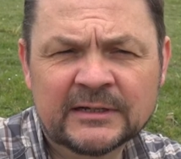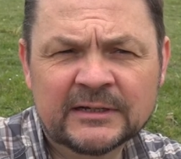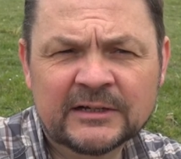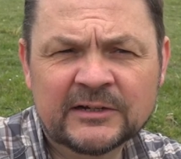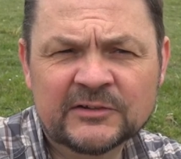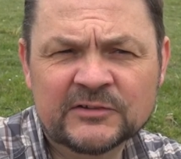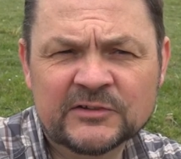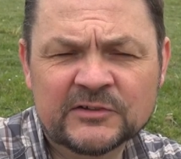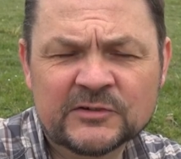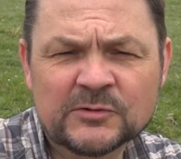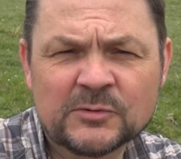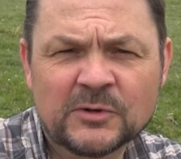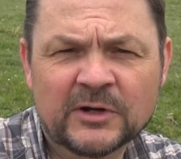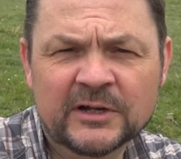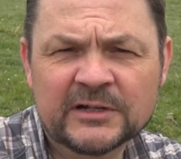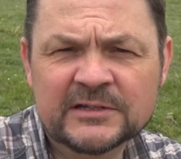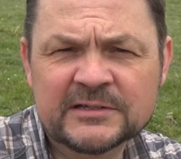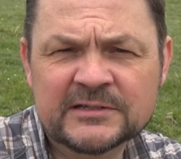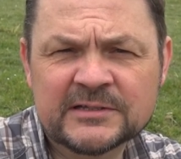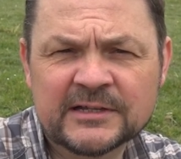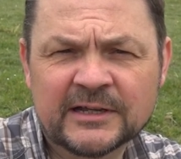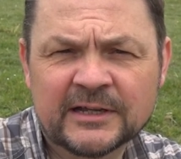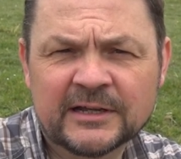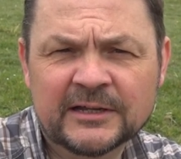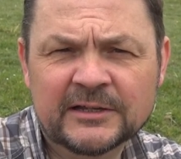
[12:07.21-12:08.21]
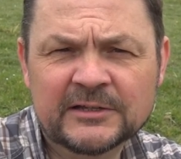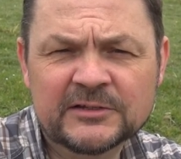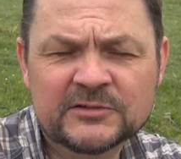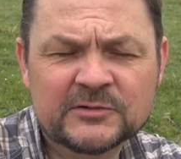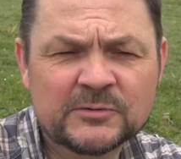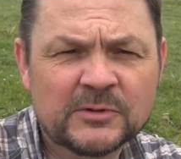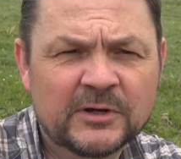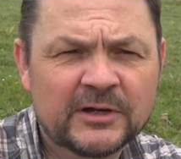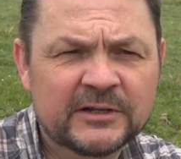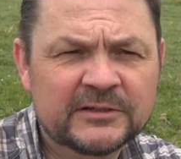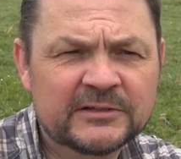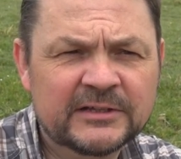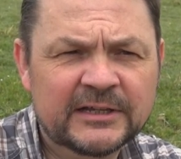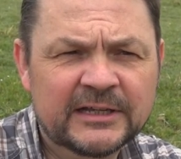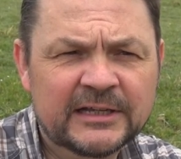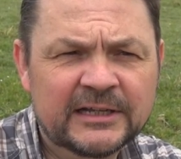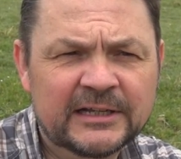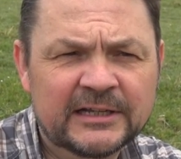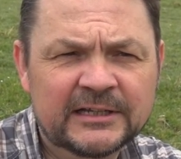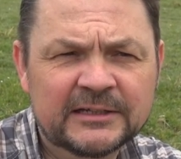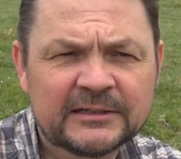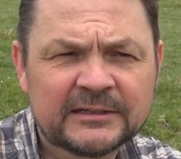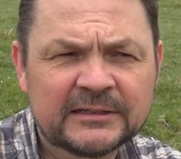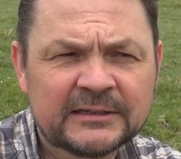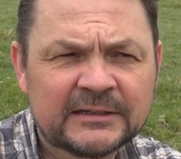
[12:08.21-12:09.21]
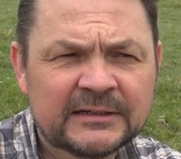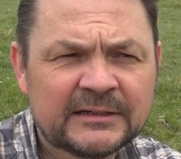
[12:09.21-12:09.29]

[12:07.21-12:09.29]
because it's quite uh, it's quite a hilly